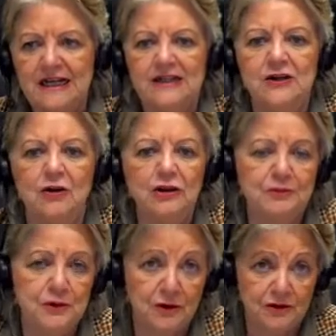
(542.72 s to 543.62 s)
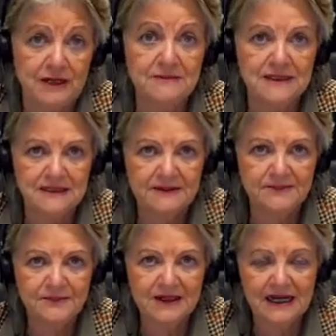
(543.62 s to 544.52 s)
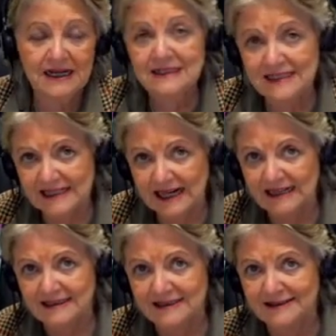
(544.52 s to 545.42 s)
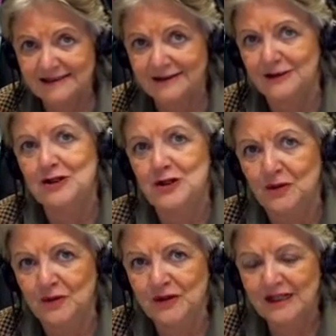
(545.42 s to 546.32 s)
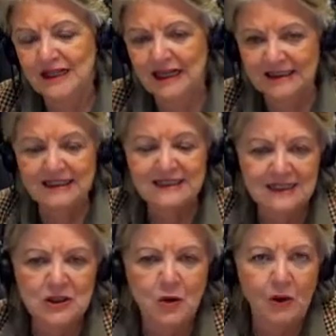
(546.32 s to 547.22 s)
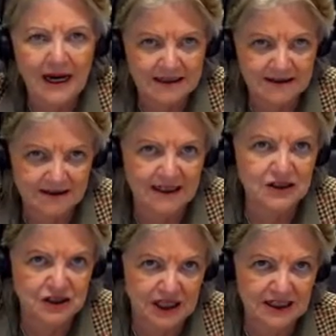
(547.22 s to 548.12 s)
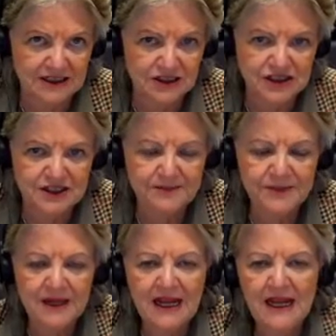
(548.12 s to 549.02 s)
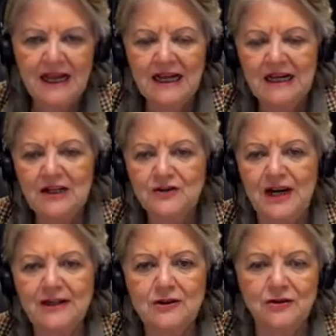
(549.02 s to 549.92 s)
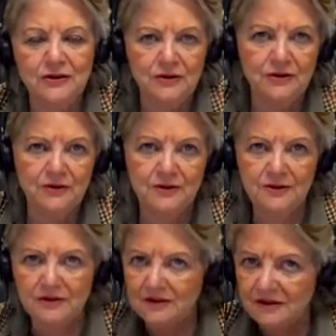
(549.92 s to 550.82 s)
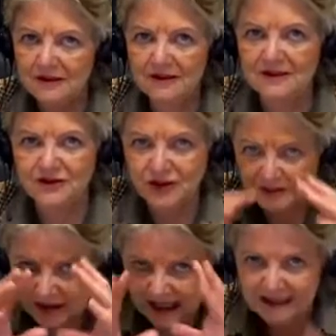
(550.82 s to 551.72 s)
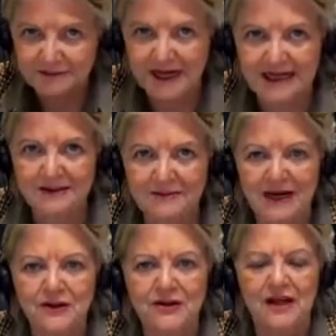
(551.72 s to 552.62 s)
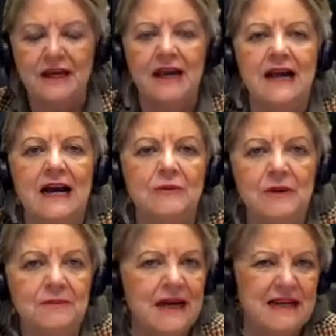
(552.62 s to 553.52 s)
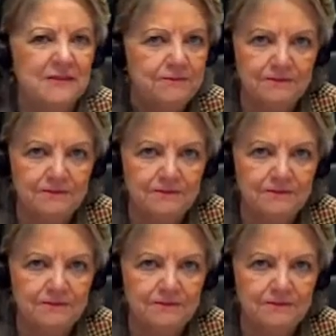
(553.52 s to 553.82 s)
the old programs and start the new. And this is quite a challenge. Trying to streamline my thinking, I will make